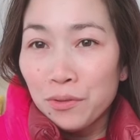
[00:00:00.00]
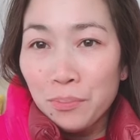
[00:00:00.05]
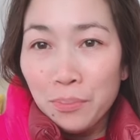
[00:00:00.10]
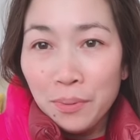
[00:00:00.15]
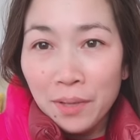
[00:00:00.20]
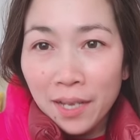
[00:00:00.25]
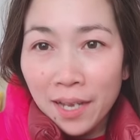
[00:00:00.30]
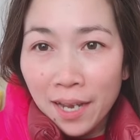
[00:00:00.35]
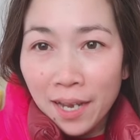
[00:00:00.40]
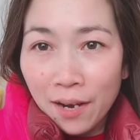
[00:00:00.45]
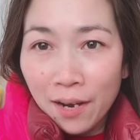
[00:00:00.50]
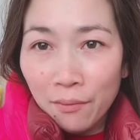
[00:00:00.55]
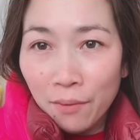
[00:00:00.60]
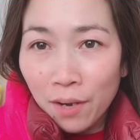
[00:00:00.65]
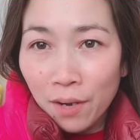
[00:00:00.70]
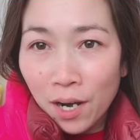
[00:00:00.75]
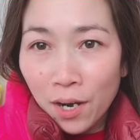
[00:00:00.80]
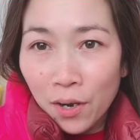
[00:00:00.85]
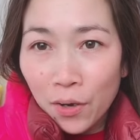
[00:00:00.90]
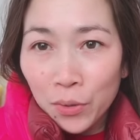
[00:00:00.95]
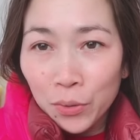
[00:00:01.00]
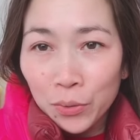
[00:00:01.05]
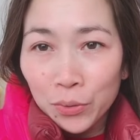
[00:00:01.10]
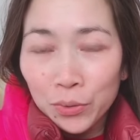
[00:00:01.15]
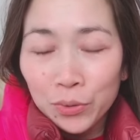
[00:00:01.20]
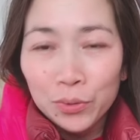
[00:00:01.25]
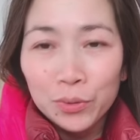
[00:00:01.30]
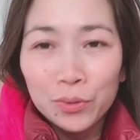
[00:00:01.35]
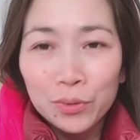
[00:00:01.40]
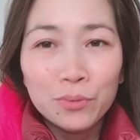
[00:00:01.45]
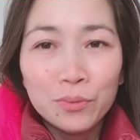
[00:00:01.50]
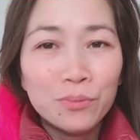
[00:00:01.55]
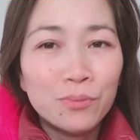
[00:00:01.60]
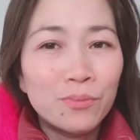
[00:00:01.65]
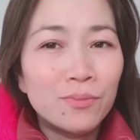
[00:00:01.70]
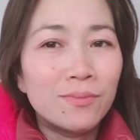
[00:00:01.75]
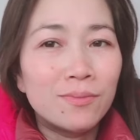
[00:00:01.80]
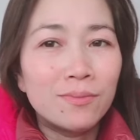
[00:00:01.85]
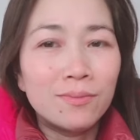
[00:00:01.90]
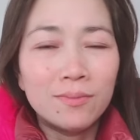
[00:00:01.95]
play around.
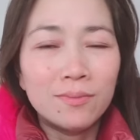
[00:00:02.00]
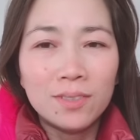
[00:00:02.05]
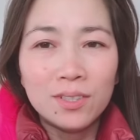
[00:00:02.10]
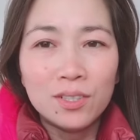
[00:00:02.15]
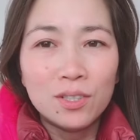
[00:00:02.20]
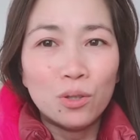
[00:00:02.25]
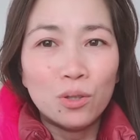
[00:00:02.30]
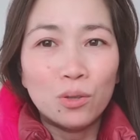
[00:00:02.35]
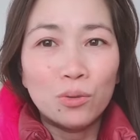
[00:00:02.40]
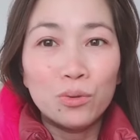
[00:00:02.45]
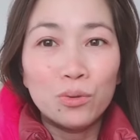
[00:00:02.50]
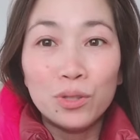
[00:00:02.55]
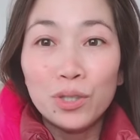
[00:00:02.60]
They don't